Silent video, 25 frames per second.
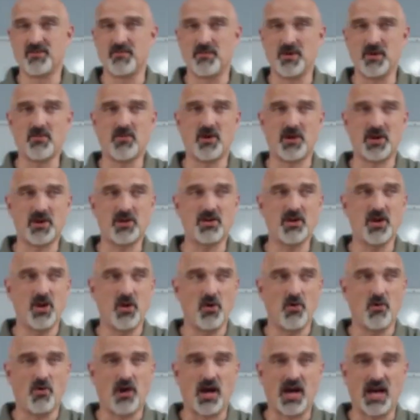We wanted
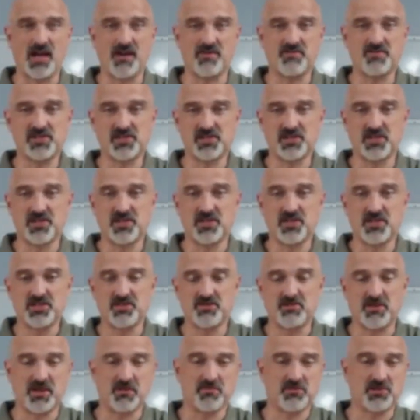wives
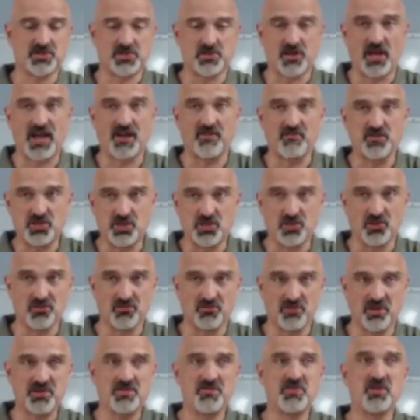to be able to have
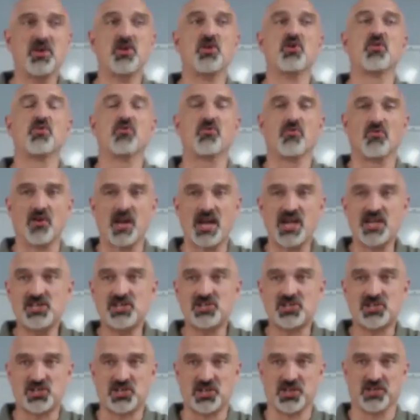children,
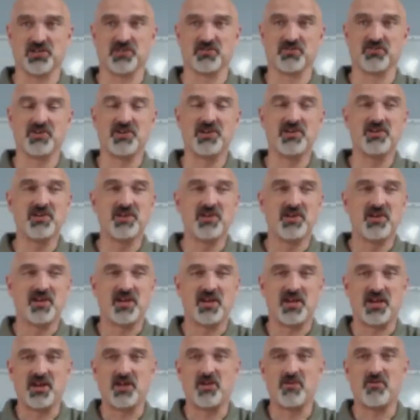raise children,
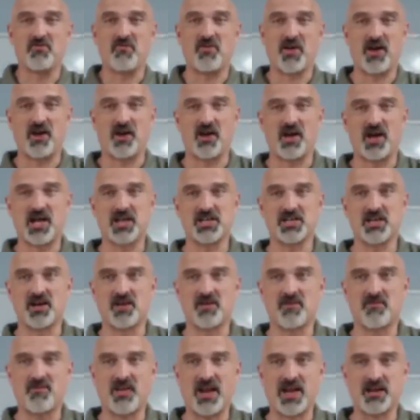
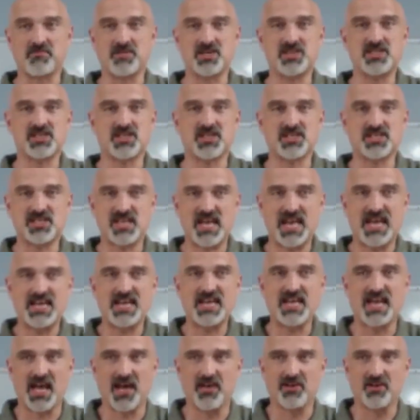families to stay
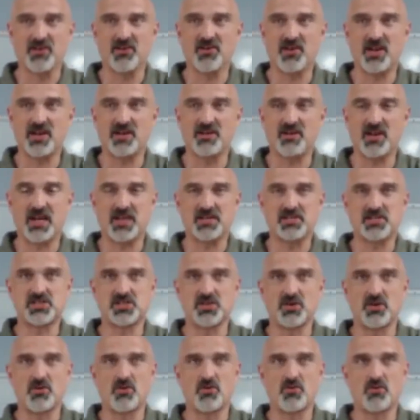together. And
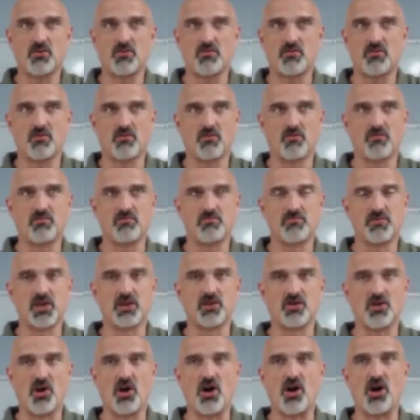so
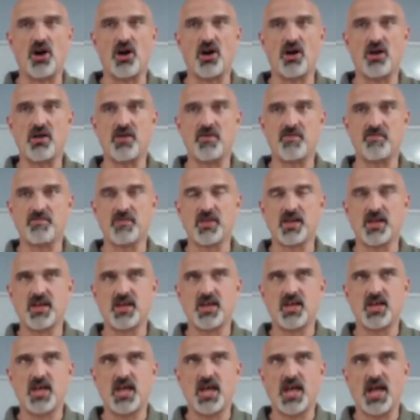the law
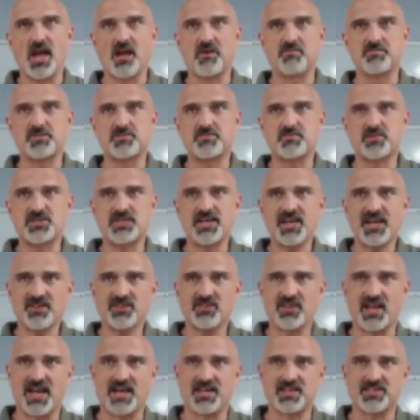helped
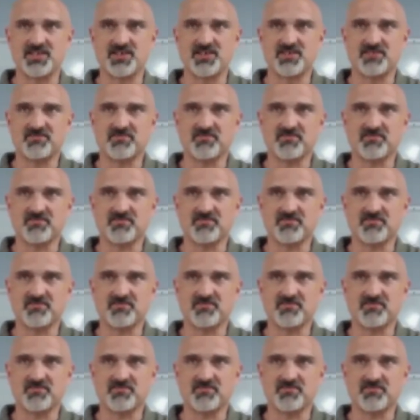protect that.